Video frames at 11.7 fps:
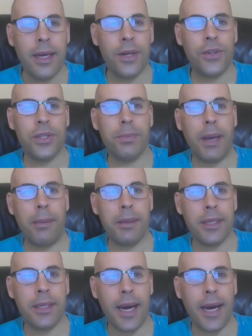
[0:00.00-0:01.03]
Interest
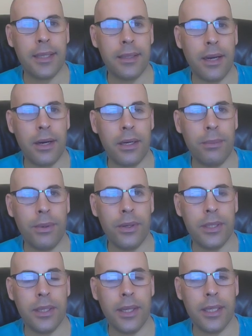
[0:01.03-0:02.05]
payments are tax
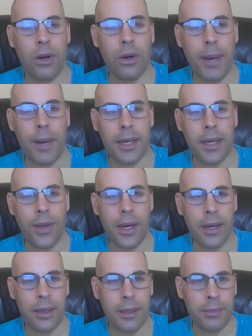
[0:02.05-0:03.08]
deductible, so let's go back to
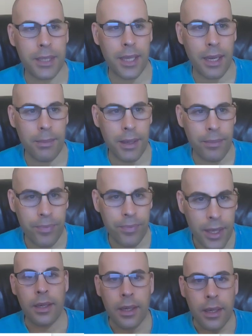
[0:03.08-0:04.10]
the income statement.
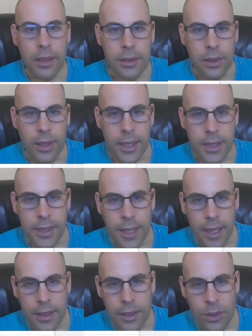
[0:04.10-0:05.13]
So let's
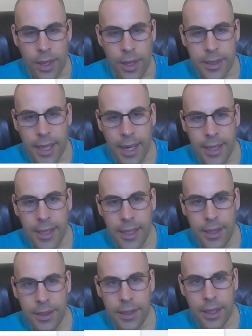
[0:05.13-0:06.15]
take the
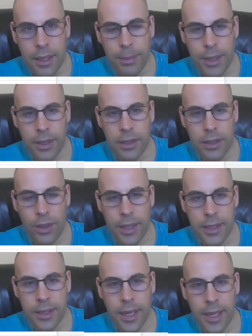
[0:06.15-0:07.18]
2018 year because
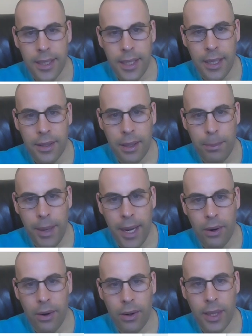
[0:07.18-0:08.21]
2019 they
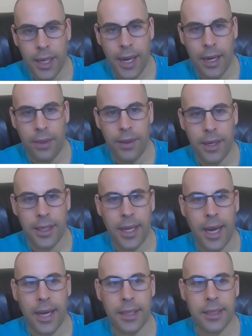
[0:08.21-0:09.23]
paid hardly anything in
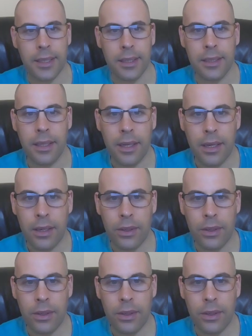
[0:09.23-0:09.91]
taxes.